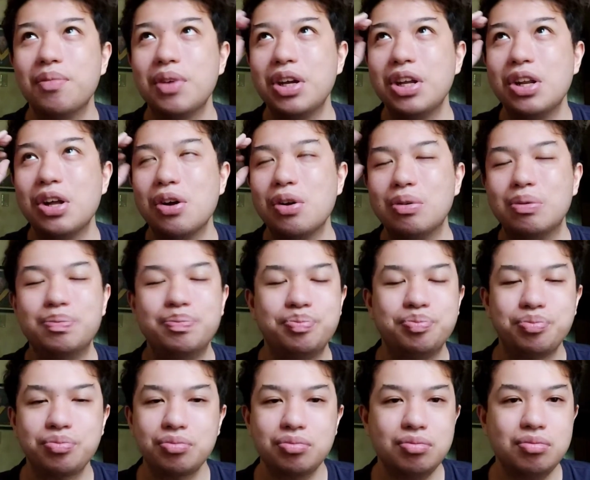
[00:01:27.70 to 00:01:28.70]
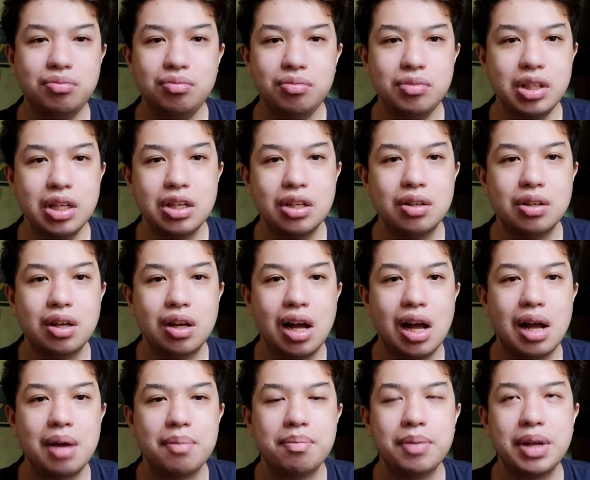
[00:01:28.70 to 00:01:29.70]
you know,
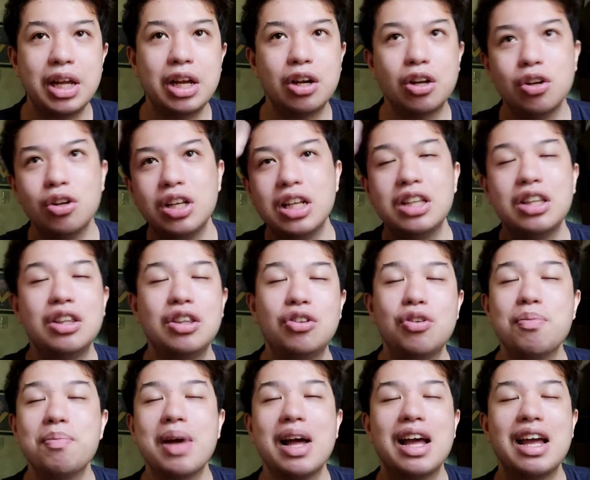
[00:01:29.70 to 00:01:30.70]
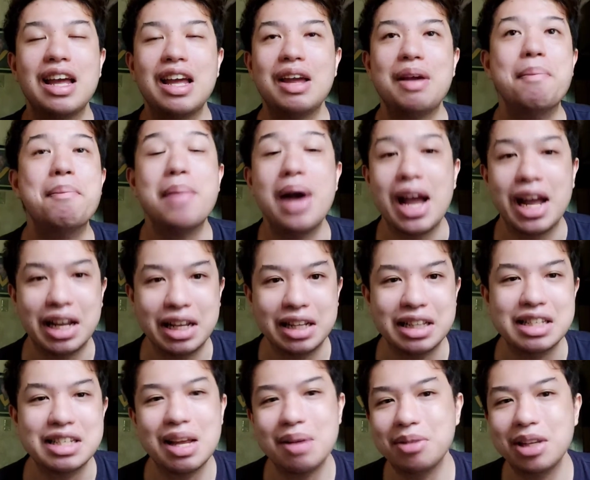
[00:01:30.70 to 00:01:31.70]
Um, included to my
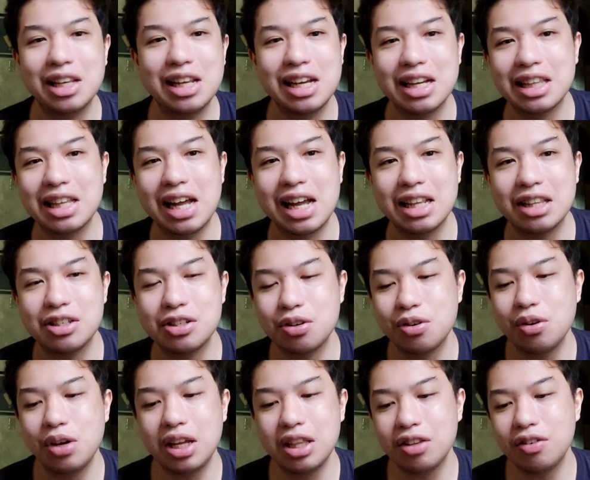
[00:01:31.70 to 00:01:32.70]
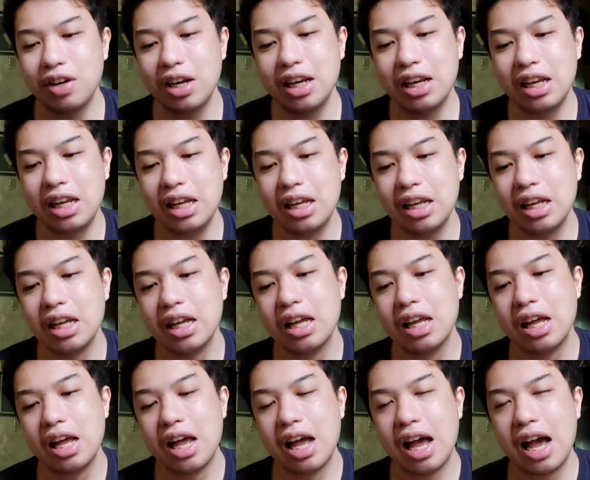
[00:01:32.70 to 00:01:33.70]
mind, something like that. So it really
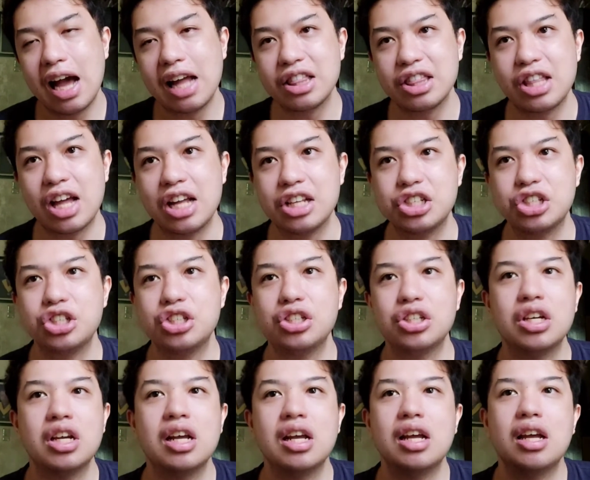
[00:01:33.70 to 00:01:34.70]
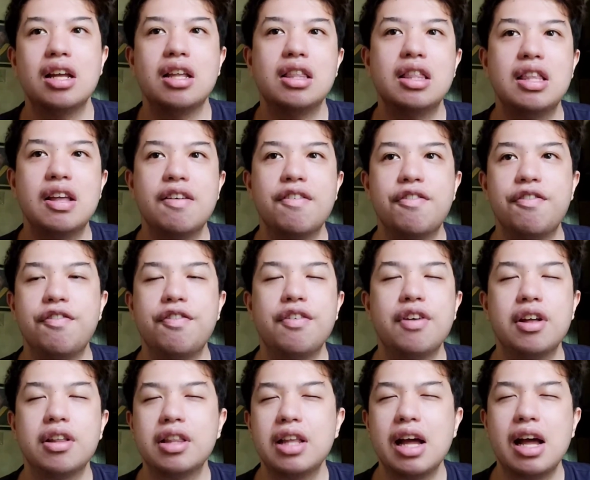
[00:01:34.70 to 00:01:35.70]
attached the f
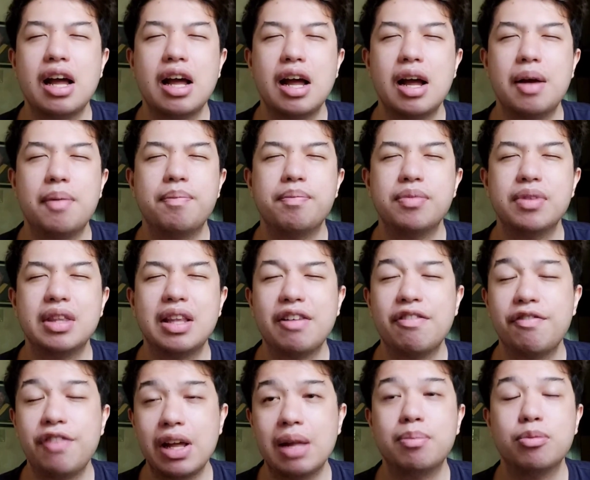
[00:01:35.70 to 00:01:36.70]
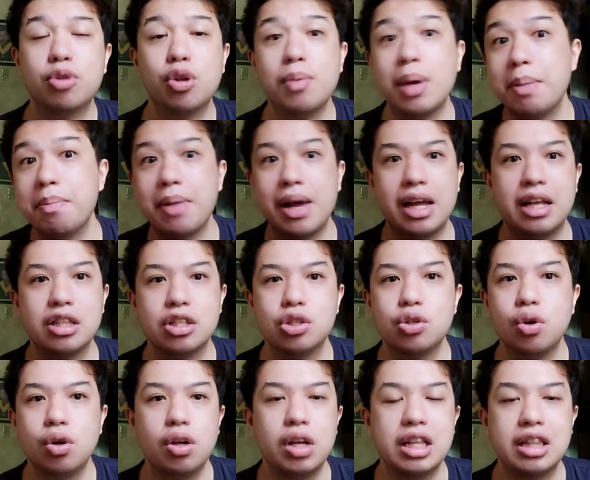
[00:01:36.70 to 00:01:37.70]
the um the film to my mind.
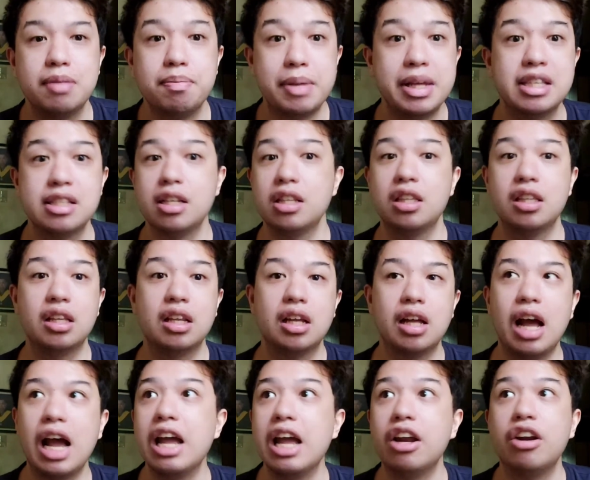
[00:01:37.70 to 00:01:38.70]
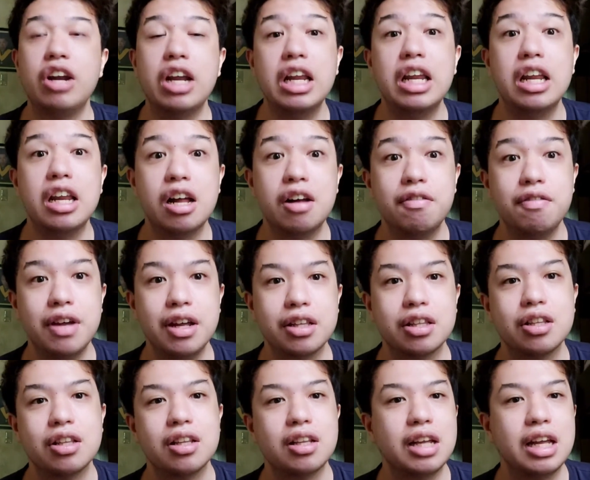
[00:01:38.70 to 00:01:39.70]
So it means that I really love
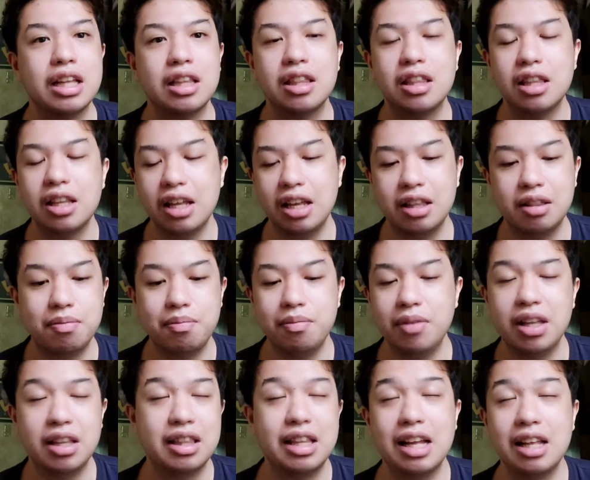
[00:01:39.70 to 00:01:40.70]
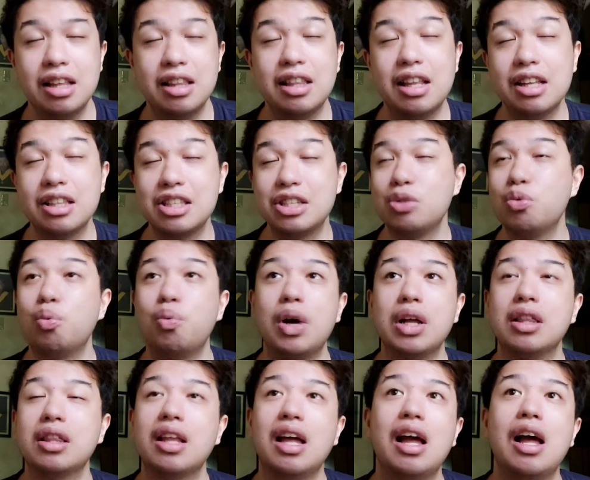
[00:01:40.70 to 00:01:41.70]
it. It, it, it that that's
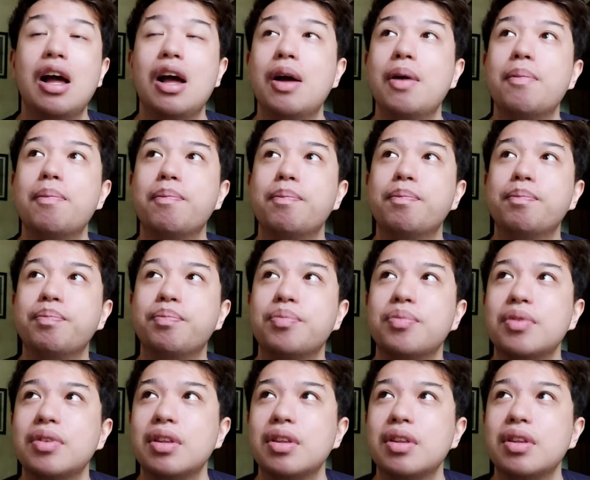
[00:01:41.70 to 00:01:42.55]
what um